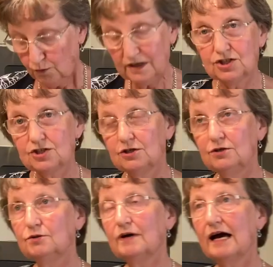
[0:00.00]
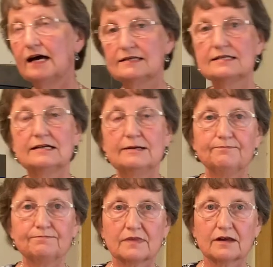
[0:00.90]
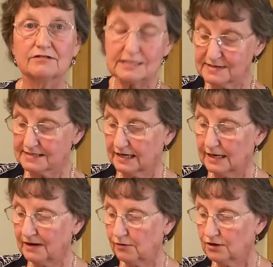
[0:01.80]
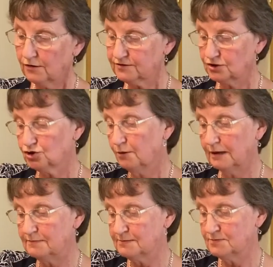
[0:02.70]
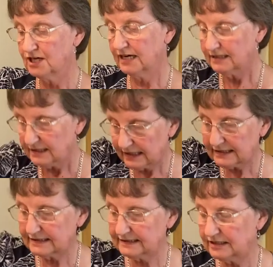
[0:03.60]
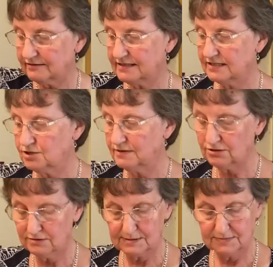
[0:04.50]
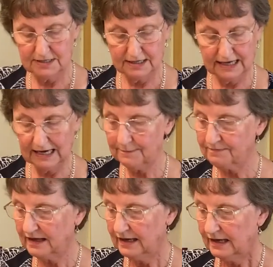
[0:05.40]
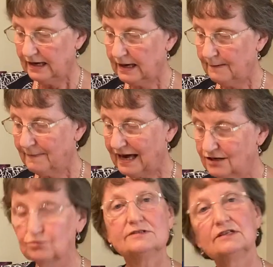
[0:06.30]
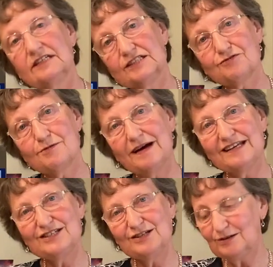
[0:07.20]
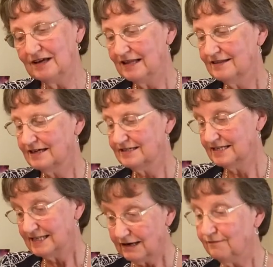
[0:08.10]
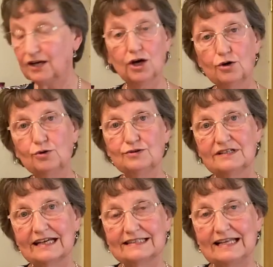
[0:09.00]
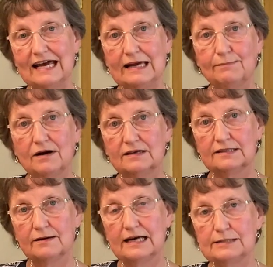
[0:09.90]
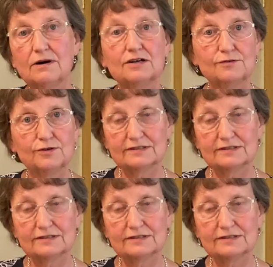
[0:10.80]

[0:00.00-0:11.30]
wish to, at Christmas time, I will often chop up some chicken and then just stir it into it, or some turkey. And also just to remind you that it's lovely cold the next day as part of your